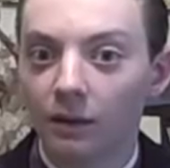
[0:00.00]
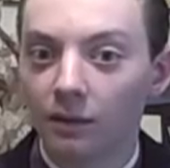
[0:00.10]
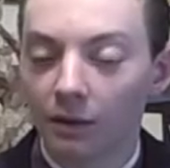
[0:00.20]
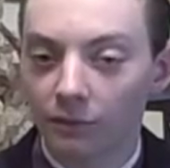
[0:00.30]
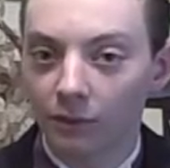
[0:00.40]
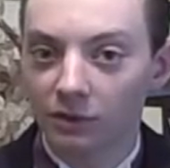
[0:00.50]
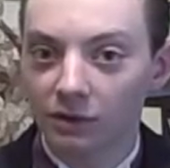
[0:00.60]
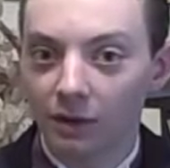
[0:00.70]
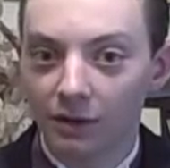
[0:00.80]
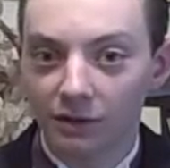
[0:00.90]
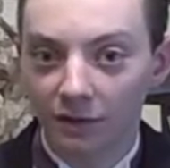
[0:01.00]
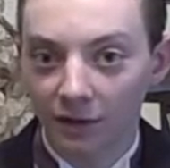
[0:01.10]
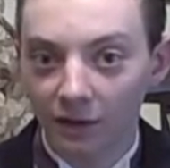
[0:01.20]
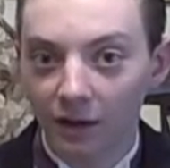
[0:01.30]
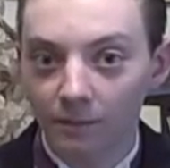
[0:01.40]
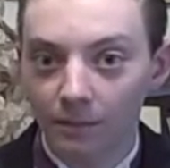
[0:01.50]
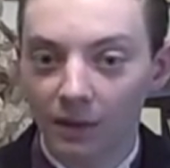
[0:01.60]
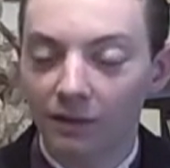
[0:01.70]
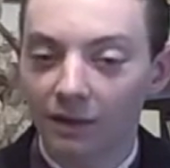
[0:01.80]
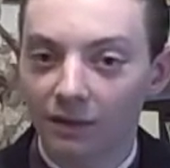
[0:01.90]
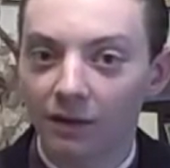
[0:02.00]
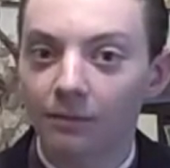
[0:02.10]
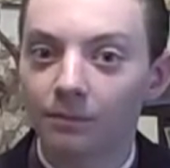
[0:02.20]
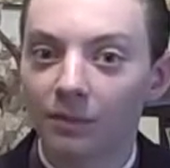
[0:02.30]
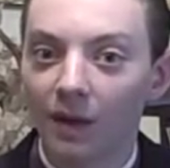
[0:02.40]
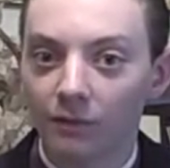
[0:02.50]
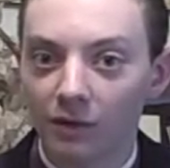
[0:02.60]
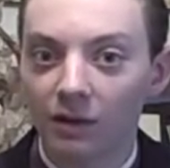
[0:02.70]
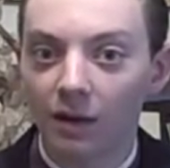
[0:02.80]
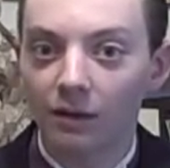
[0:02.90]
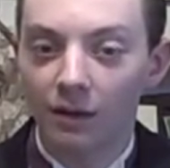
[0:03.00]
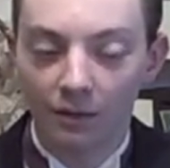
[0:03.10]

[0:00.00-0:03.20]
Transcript: Thank you for watching. I just said that. Take care. Have a great day.